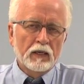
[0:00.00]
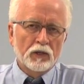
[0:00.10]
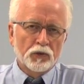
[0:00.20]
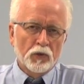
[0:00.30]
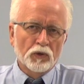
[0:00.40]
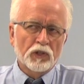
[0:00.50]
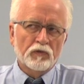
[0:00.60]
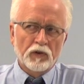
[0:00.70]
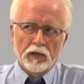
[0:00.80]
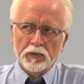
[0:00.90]
controls the
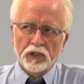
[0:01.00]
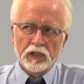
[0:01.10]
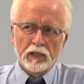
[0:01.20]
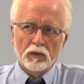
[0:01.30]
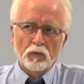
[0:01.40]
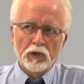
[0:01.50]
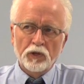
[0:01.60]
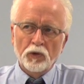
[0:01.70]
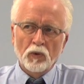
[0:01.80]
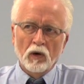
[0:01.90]
frequency
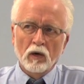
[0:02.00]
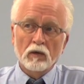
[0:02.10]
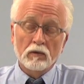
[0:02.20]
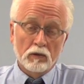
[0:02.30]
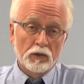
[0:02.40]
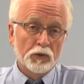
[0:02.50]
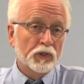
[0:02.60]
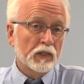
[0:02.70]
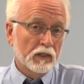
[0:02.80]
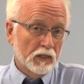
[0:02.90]
when you are
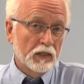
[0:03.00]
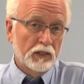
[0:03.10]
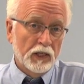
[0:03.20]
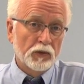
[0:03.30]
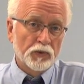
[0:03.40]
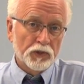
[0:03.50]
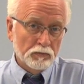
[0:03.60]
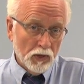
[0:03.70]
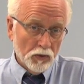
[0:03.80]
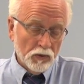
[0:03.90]
using the continuous
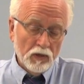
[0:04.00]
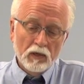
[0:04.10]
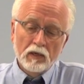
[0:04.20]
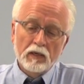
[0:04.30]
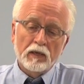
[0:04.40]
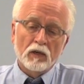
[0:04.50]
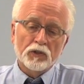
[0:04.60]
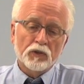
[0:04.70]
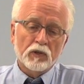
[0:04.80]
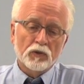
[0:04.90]
mode. It
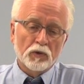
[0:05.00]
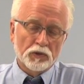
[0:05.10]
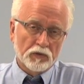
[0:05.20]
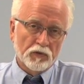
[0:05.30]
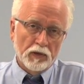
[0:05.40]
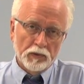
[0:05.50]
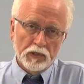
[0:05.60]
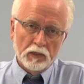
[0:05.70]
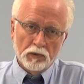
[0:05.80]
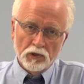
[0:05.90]
also controls the
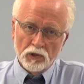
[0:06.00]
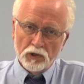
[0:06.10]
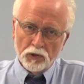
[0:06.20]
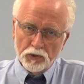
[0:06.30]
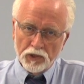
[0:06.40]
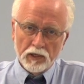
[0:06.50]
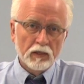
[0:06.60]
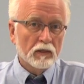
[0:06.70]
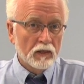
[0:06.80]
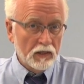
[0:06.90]
frequency when you're
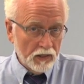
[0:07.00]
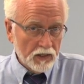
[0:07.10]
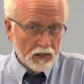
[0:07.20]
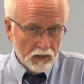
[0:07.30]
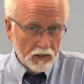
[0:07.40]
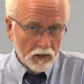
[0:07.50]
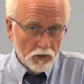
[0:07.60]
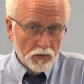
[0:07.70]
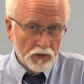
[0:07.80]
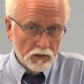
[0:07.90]
using the
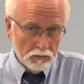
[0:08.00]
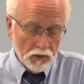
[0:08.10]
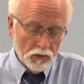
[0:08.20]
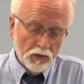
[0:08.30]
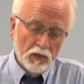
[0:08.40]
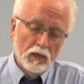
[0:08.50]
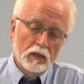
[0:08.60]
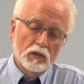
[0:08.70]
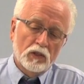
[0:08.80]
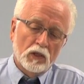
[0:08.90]
discontinuous mode.
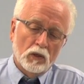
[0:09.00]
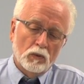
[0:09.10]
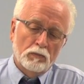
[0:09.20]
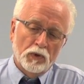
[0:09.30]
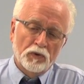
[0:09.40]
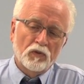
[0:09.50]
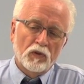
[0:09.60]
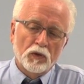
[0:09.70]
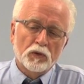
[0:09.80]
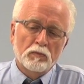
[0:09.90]
So both
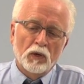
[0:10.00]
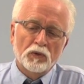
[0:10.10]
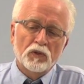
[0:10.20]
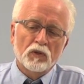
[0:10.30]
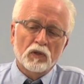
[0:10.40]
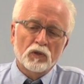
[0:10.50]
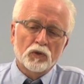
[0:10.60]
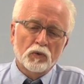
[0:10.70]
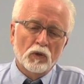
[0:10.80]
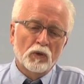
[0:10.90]
of those modes are
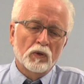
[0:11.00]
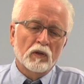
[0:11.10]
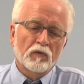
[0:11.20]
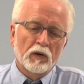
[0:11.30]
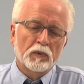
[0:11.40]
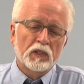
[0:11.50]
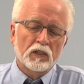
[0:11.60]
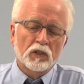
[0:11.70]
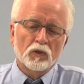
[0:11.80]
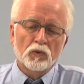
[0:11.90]
controlled, the frequency
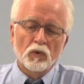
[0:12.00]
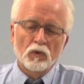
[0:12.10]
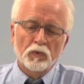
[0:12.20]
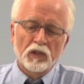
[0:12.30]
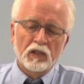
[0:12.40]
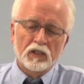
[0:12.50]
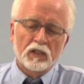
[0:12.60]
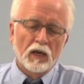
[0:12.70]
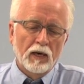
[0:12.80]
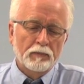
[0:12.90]
is controlled with
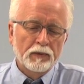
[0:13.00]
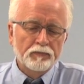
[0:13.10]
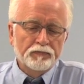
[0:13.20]
this knob.